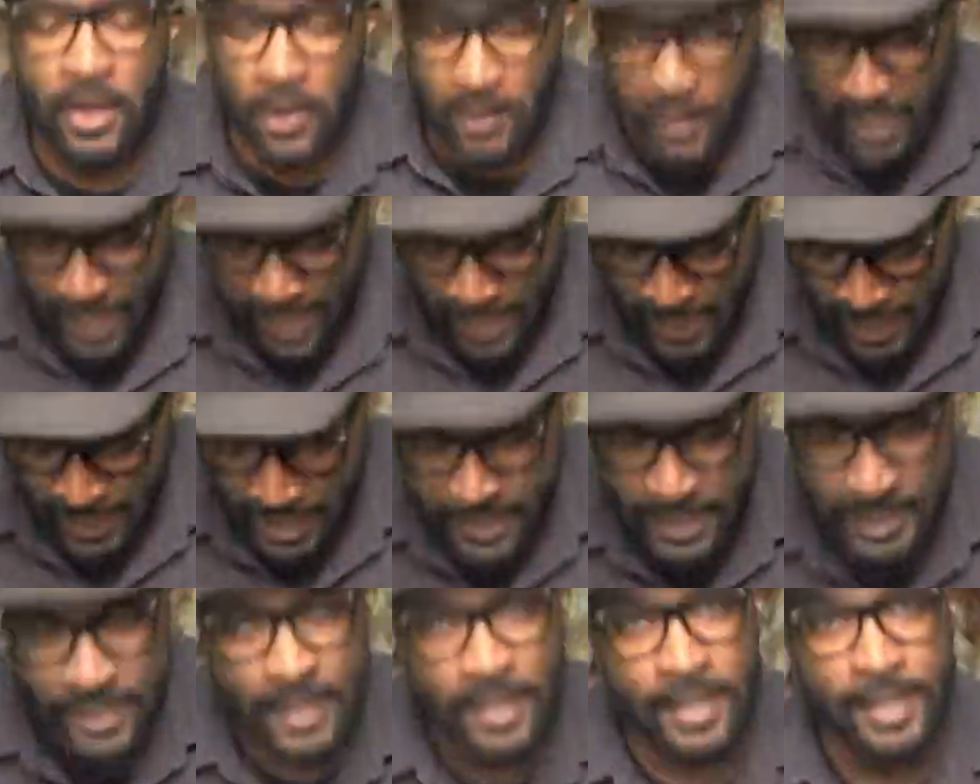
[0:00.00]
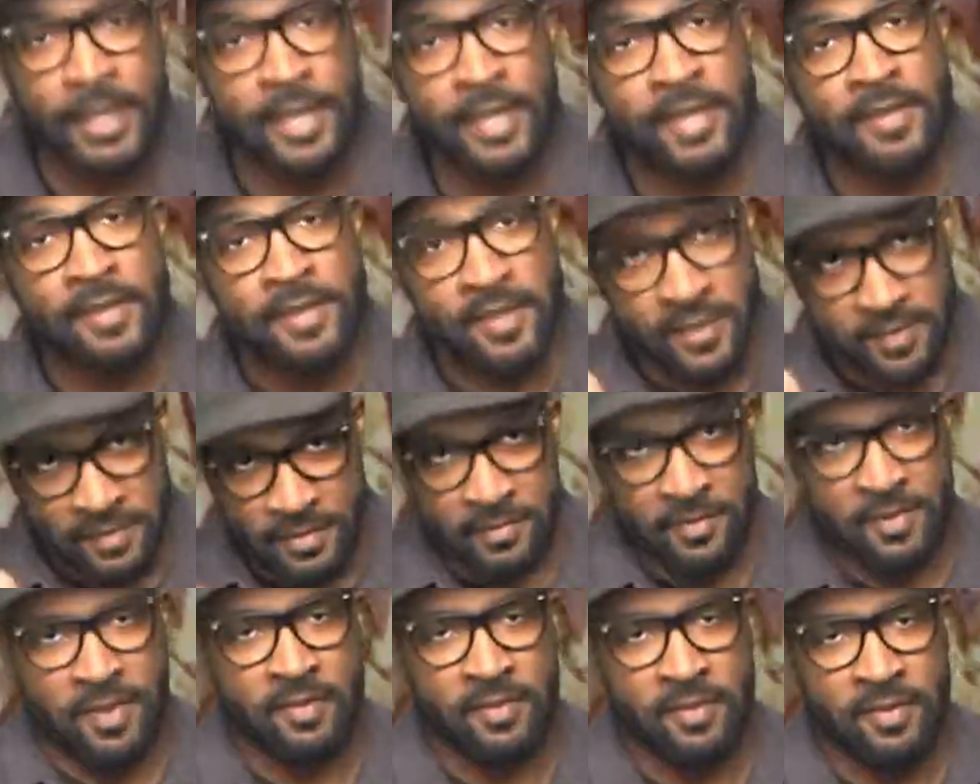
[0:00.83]
Okay, these
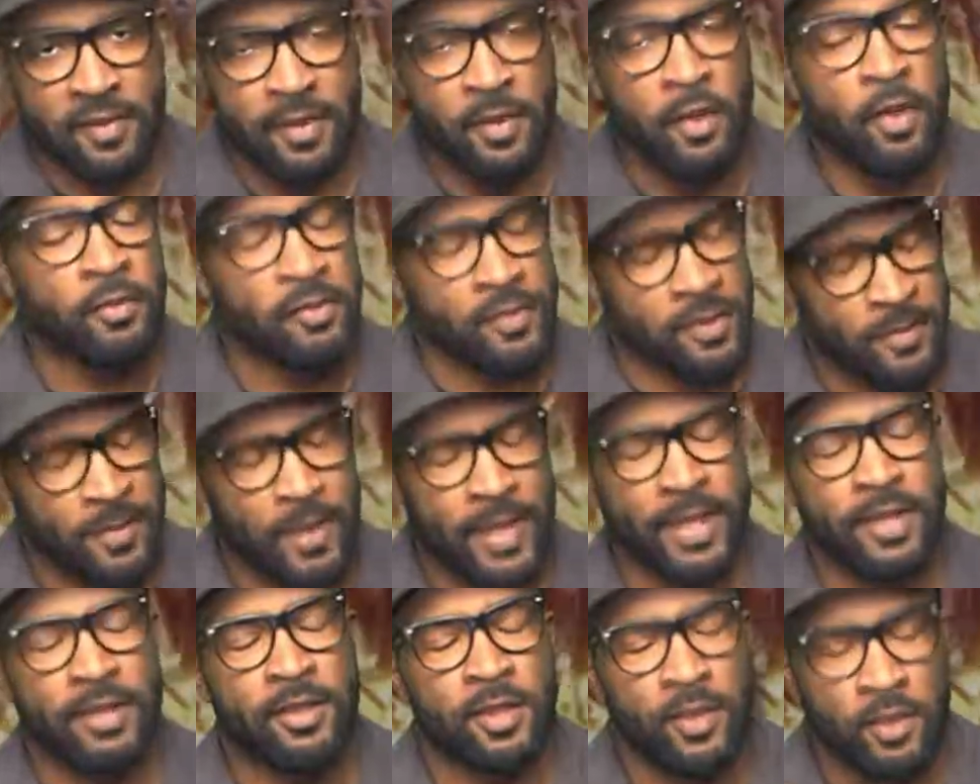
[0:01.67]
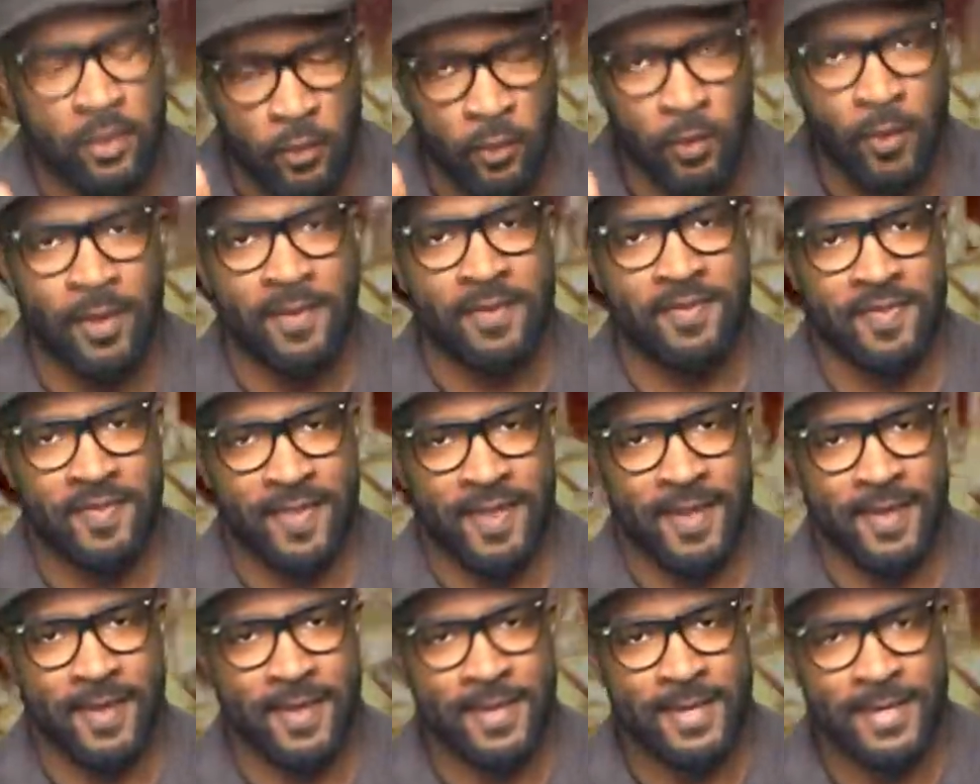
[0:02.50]
symptoms can only mean one
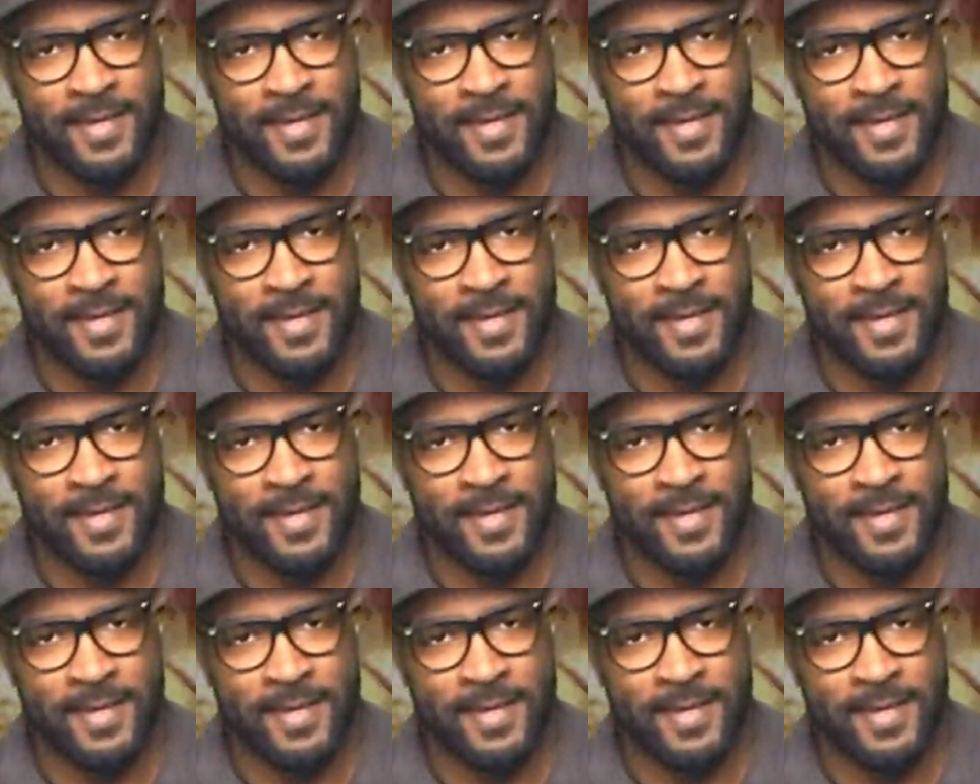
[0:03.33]
thing.